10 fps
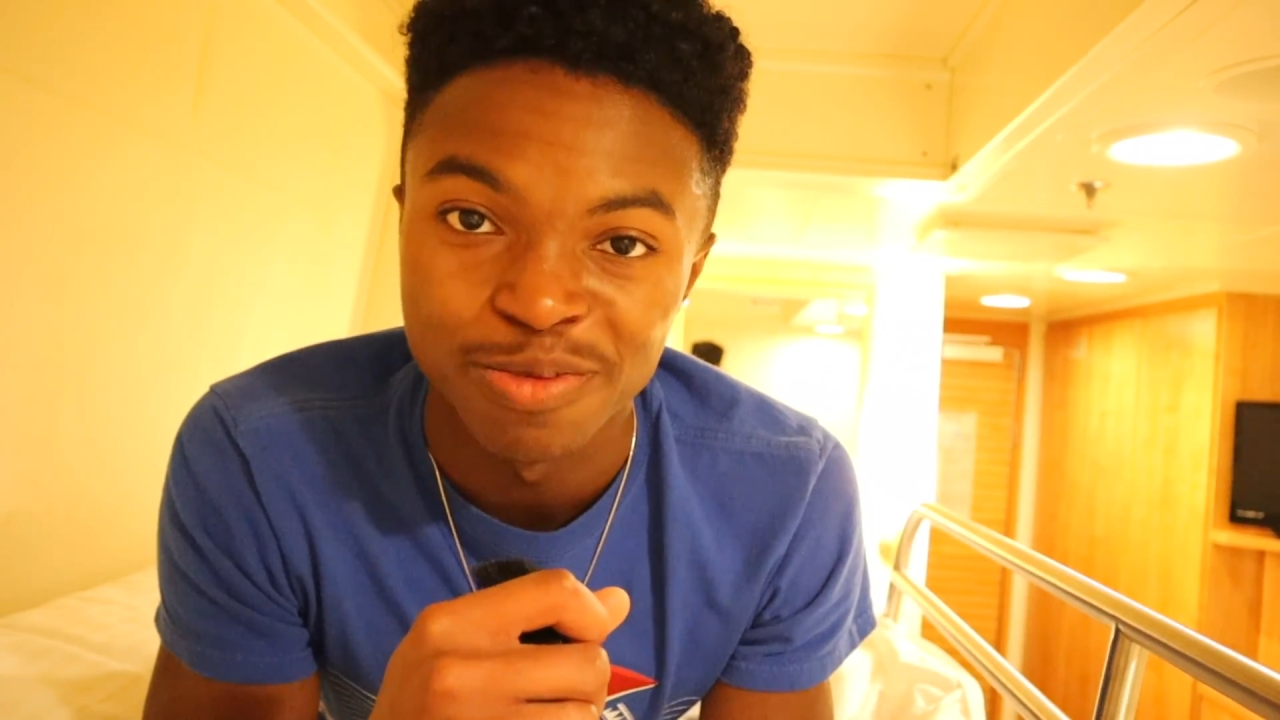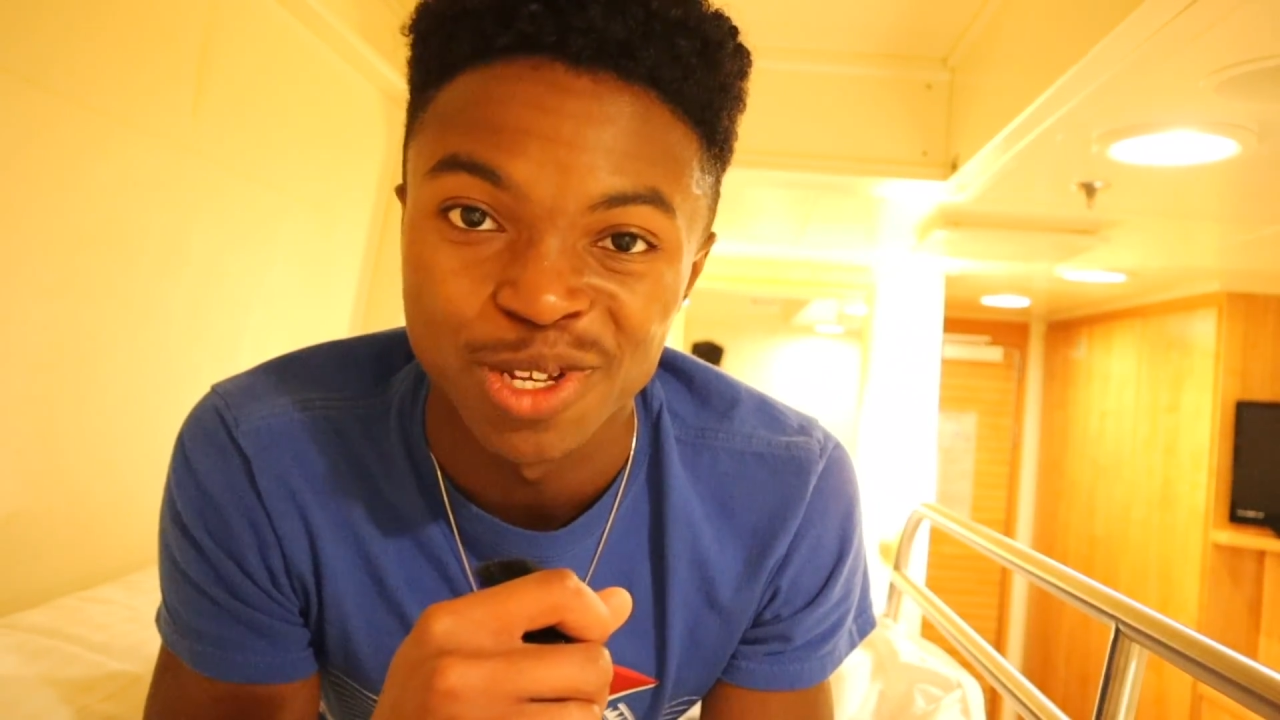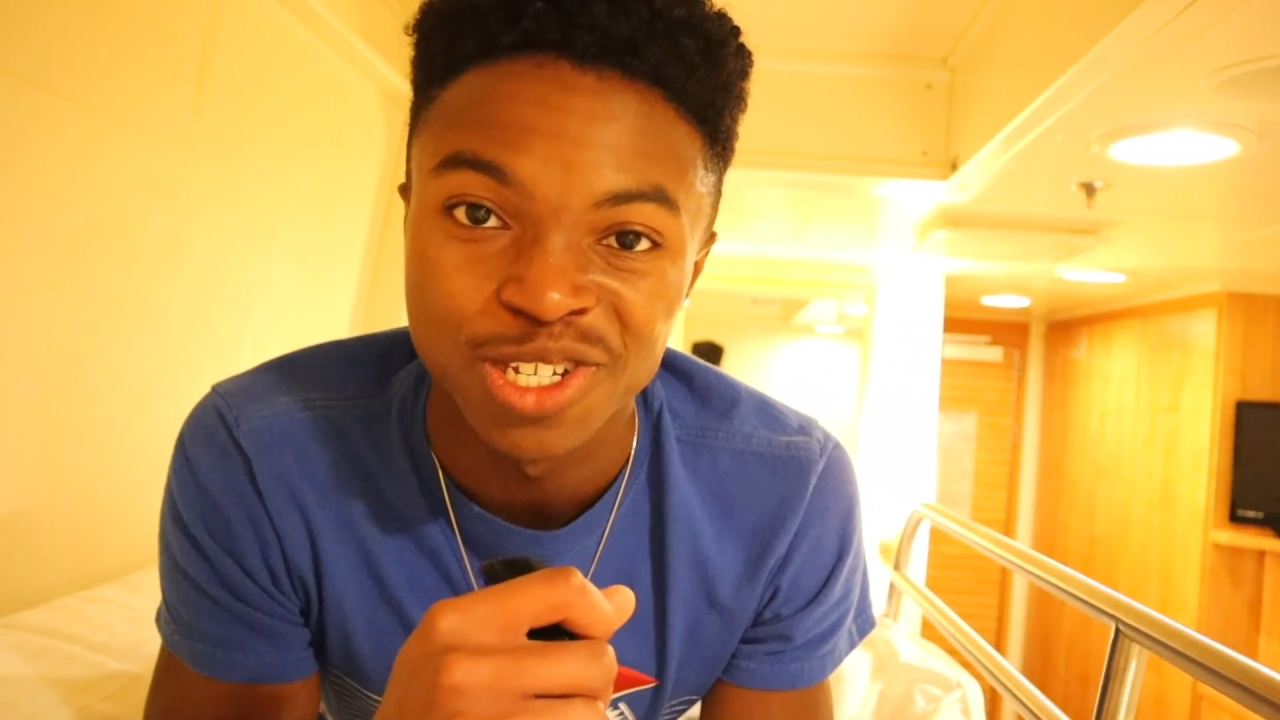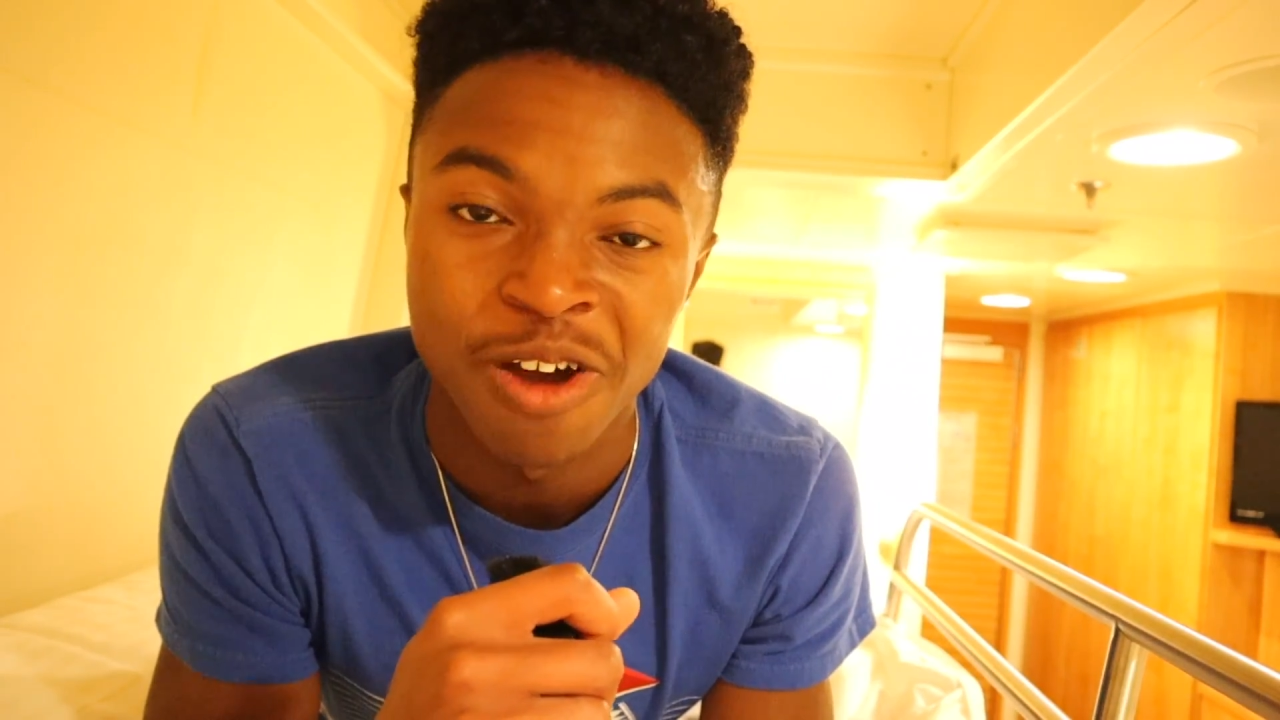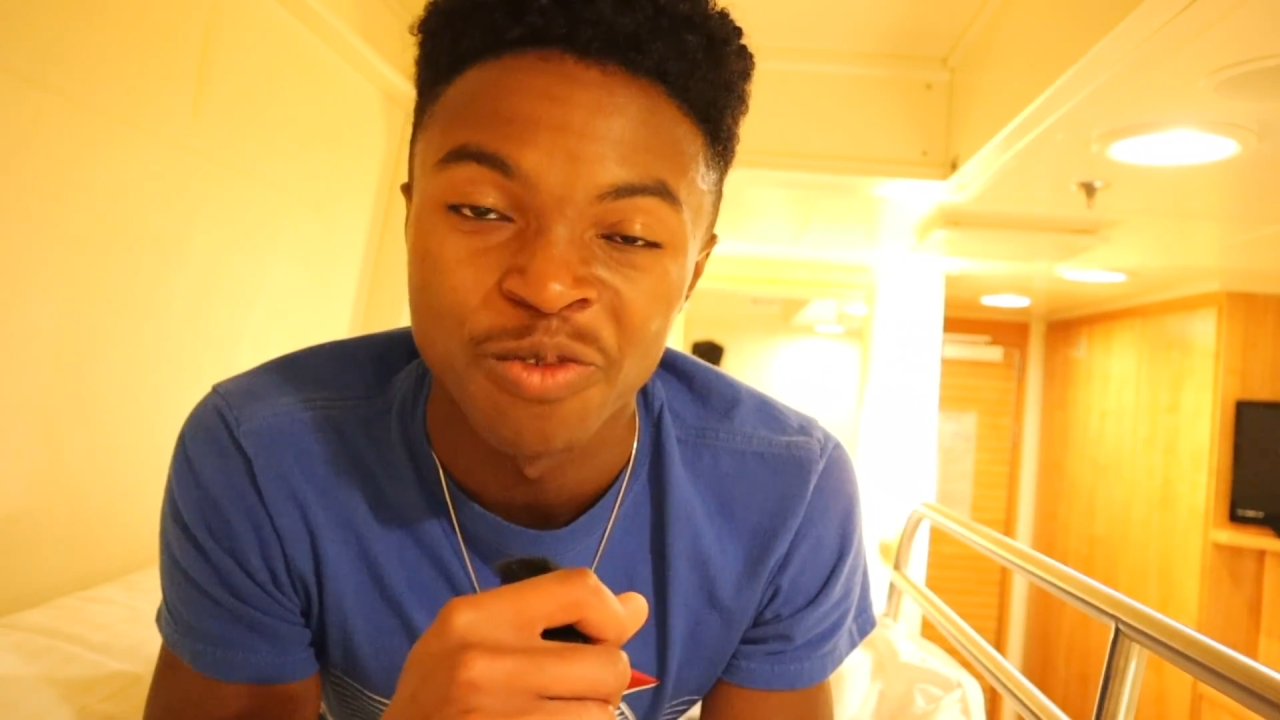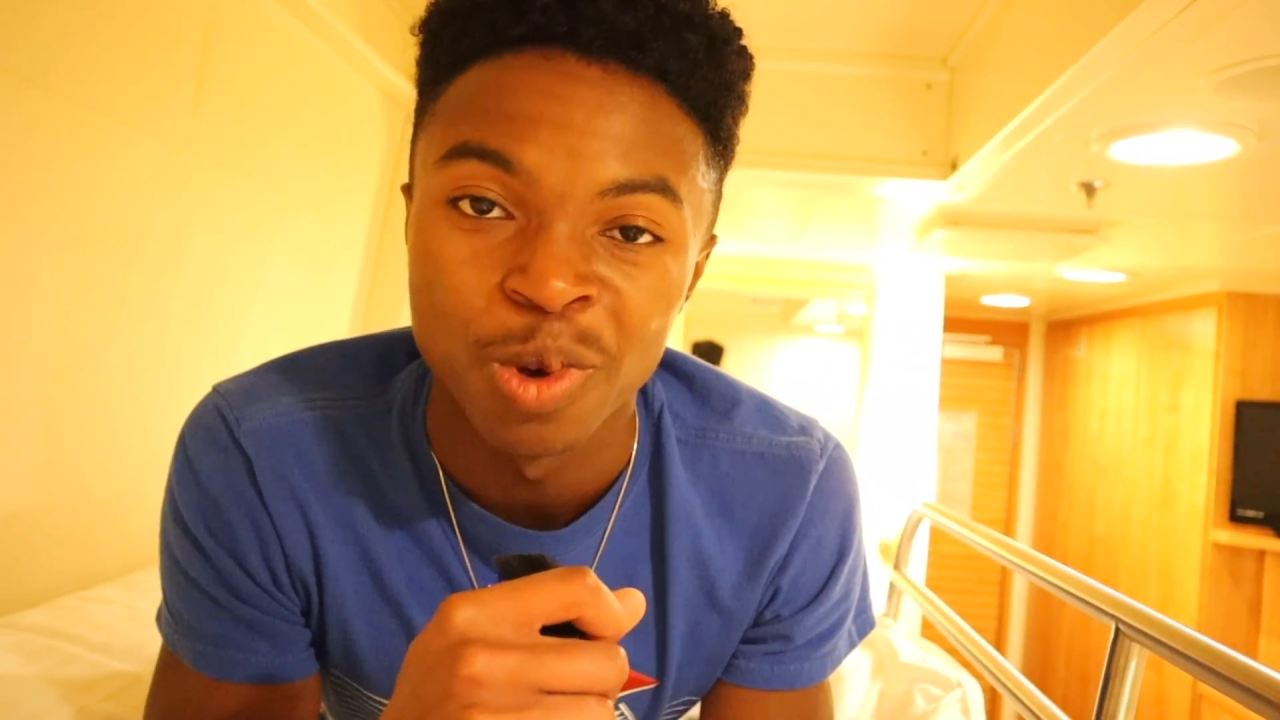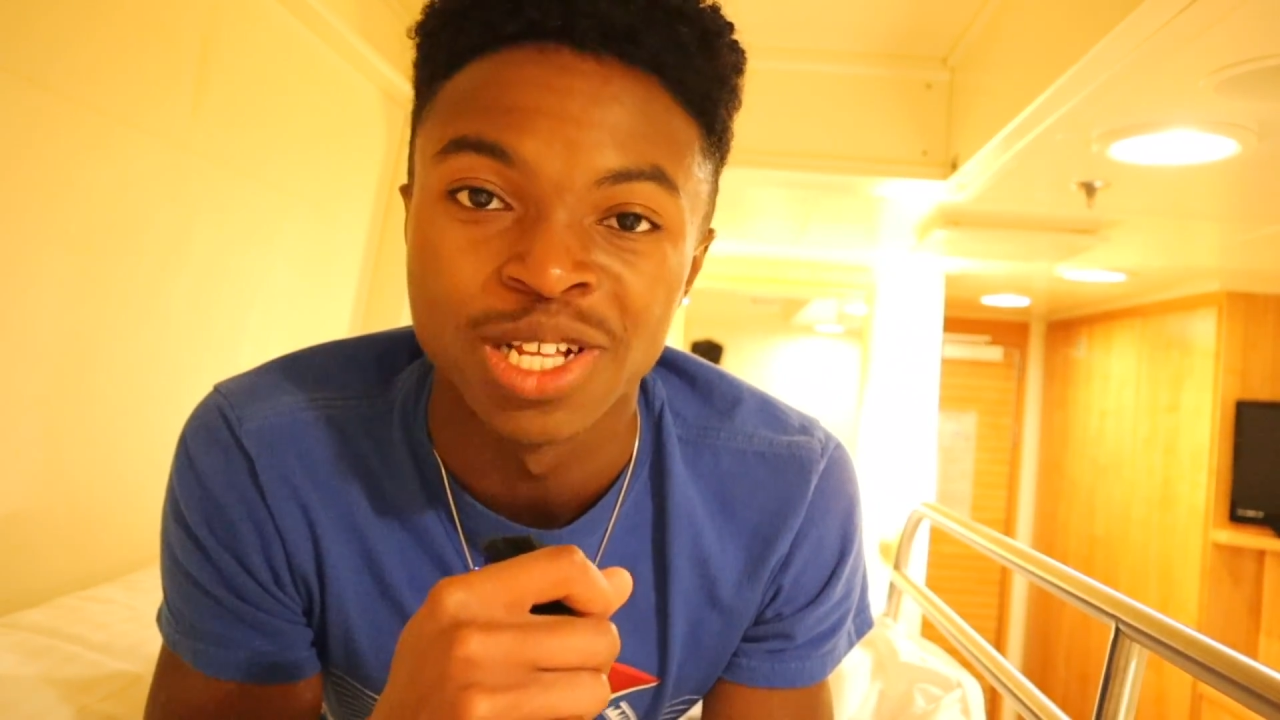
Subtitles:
be as comfortable